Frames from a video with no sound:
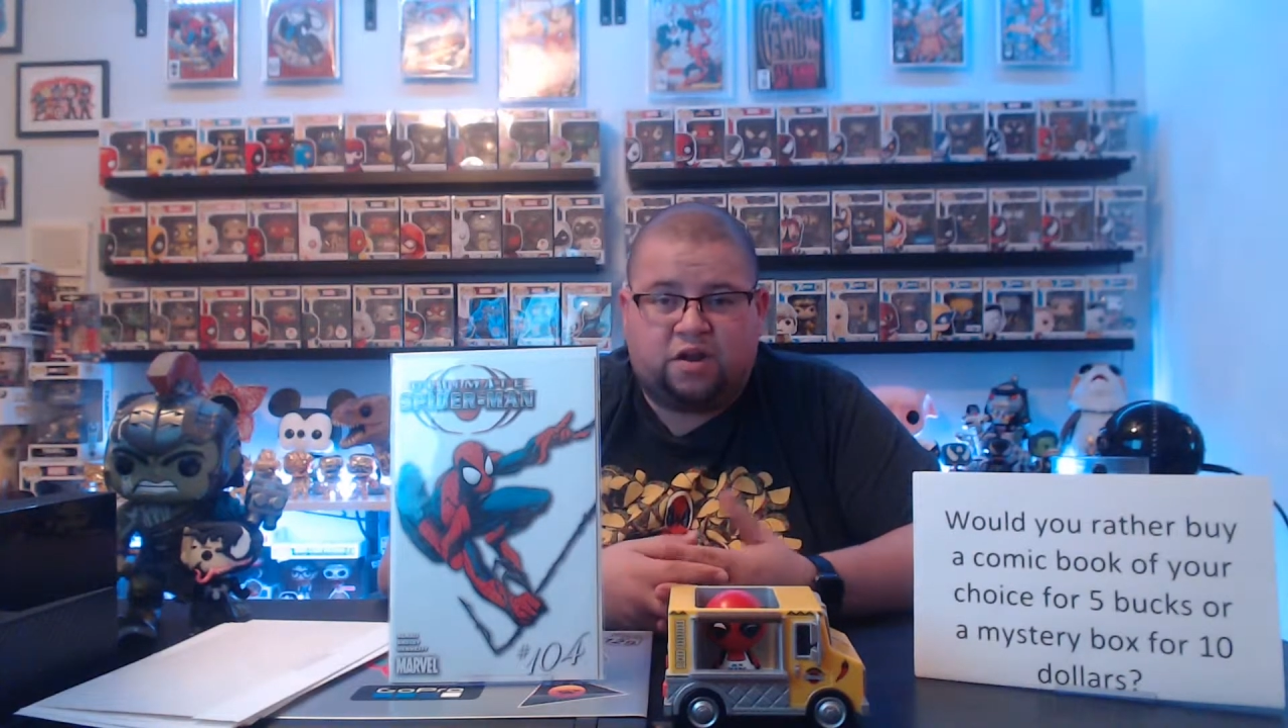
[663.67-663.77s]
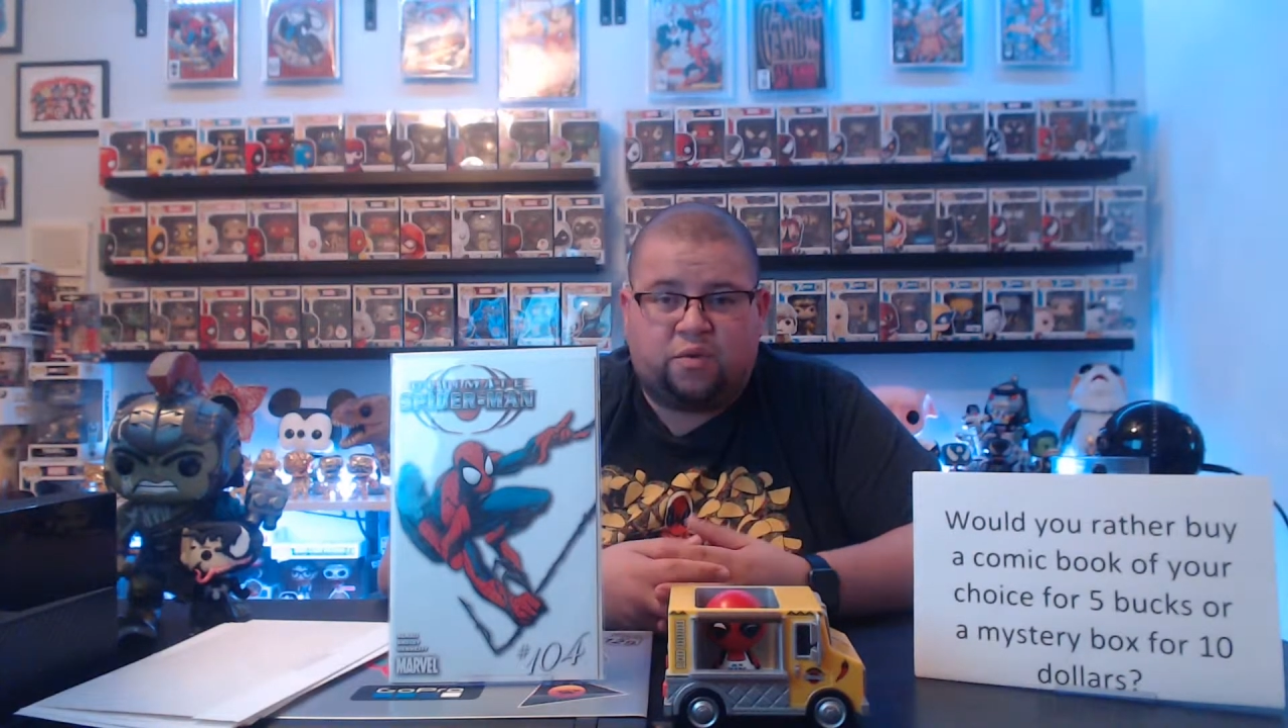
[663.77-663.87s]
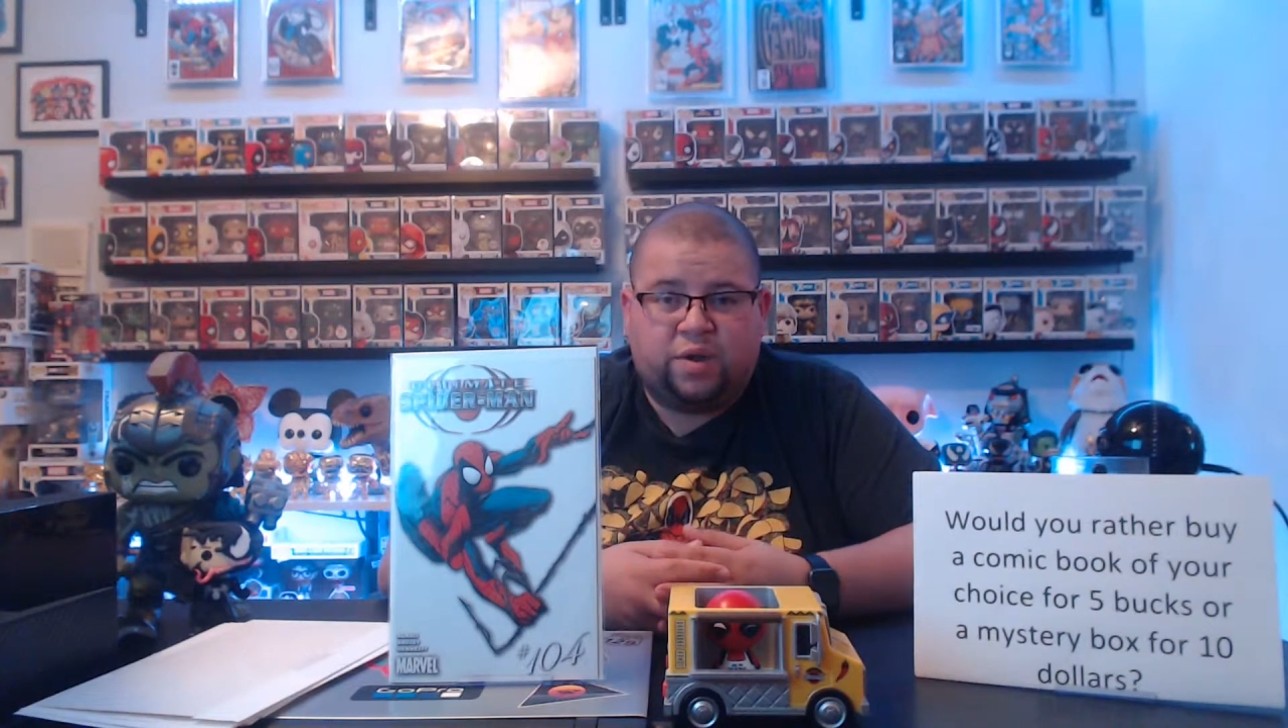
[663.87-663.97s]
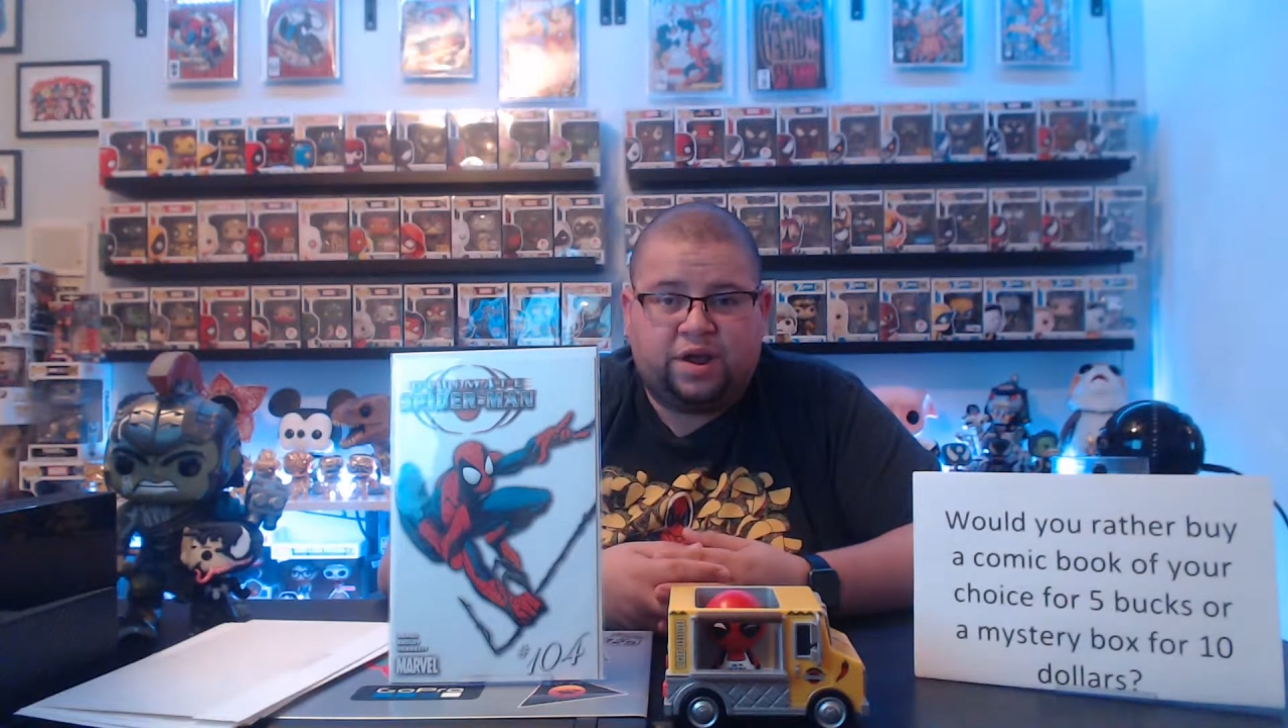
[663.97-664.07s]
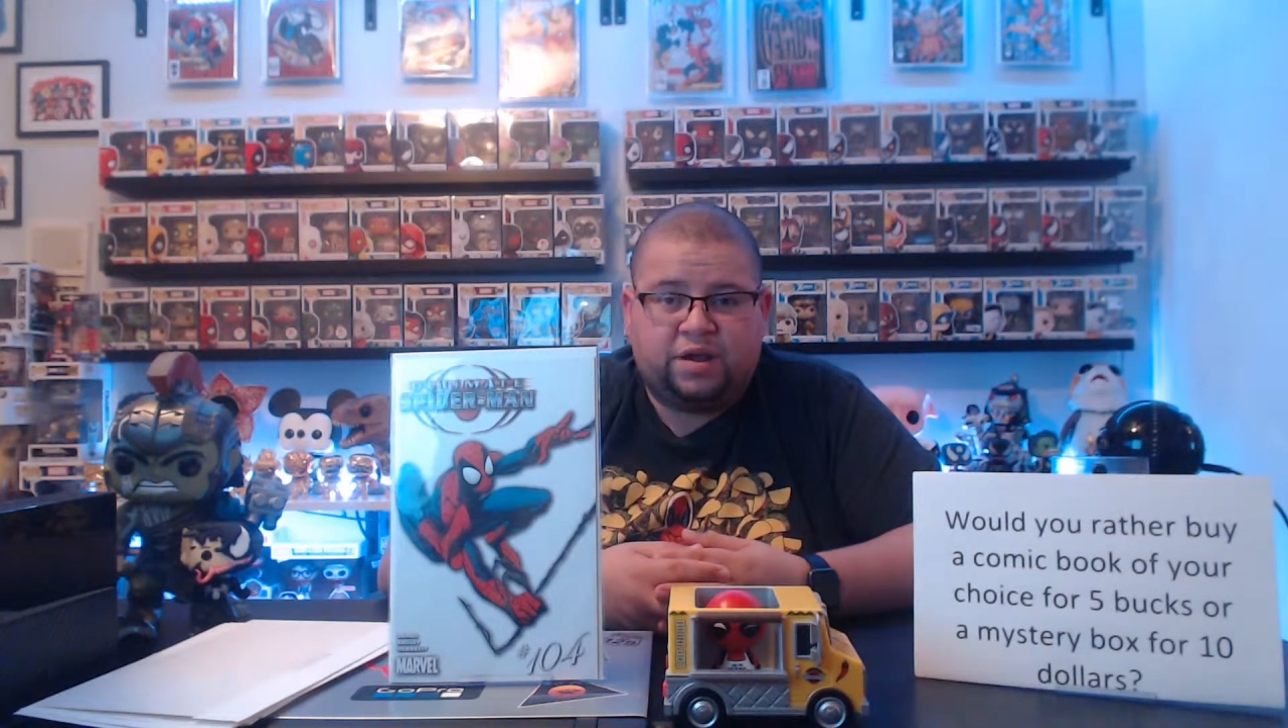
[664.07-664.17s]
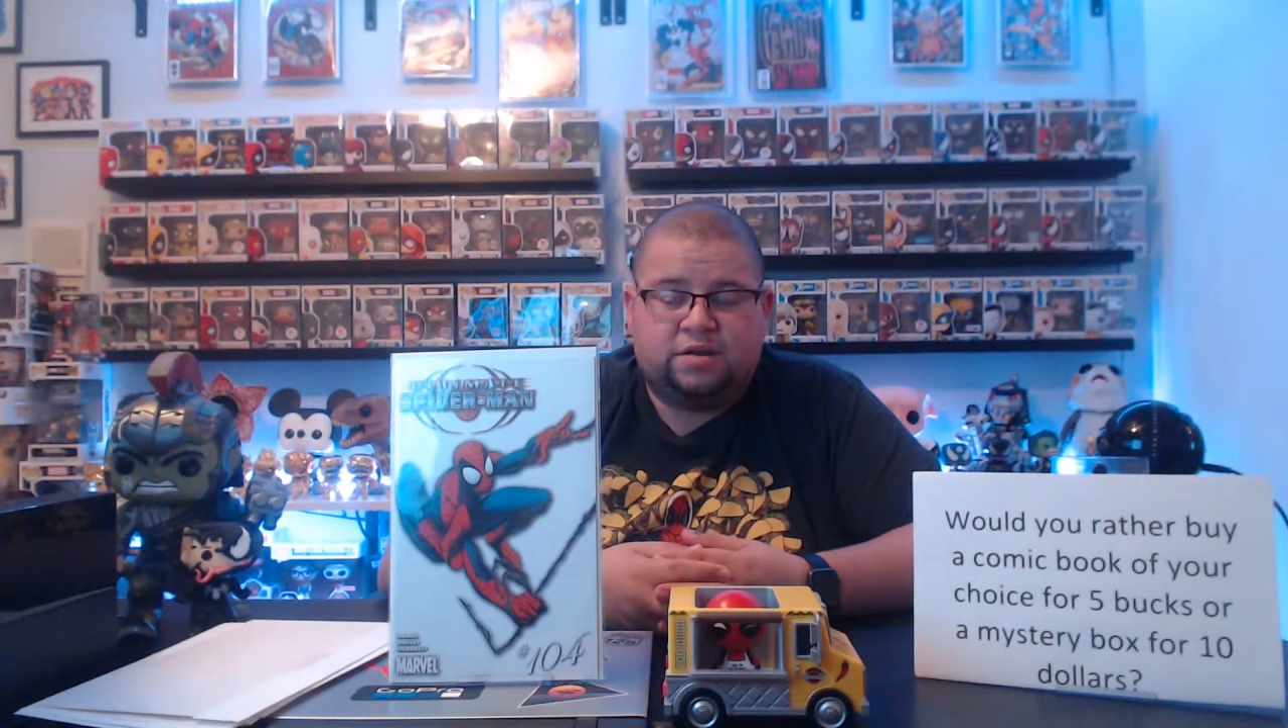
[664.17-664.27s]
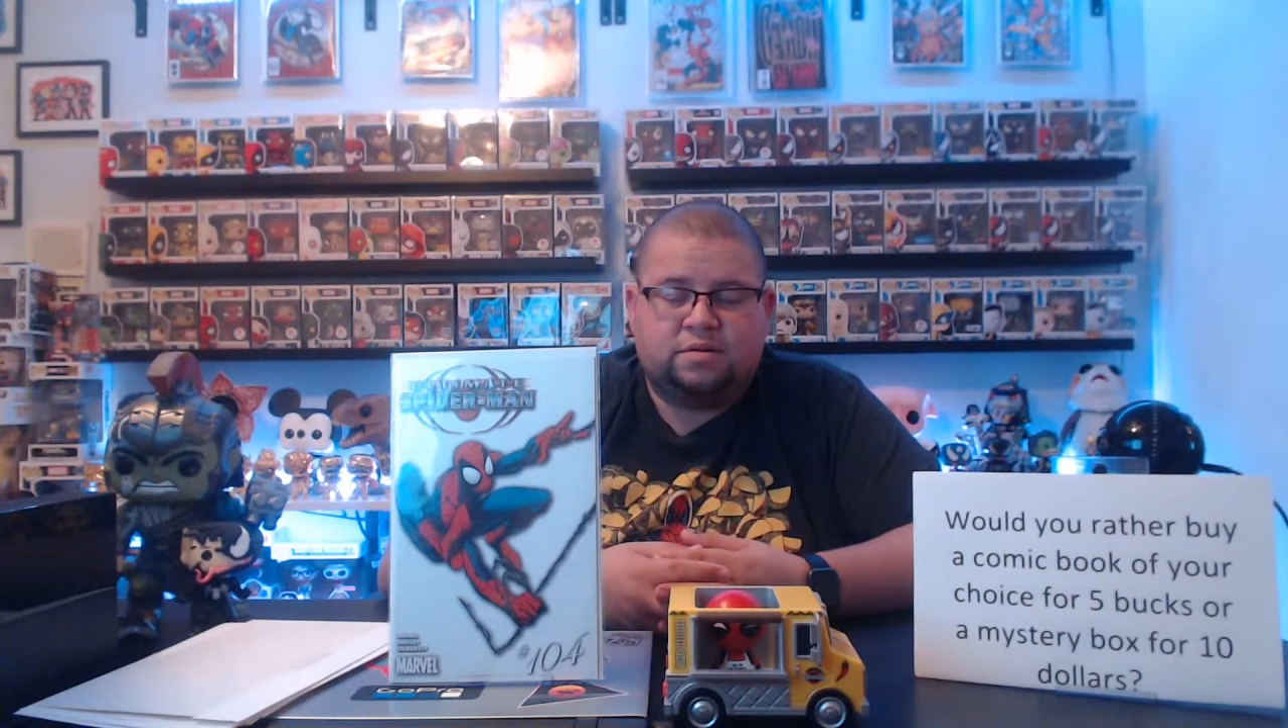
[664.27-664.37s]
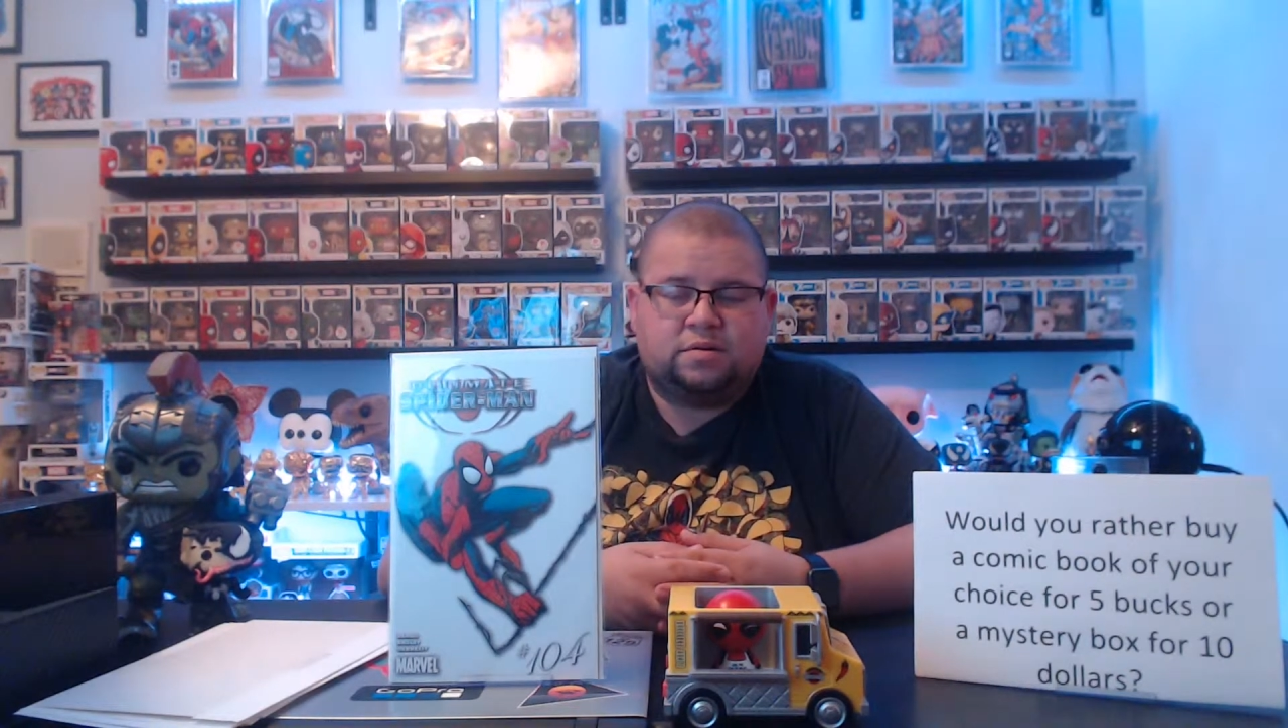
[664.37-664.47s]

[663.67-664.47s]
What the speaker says: to read.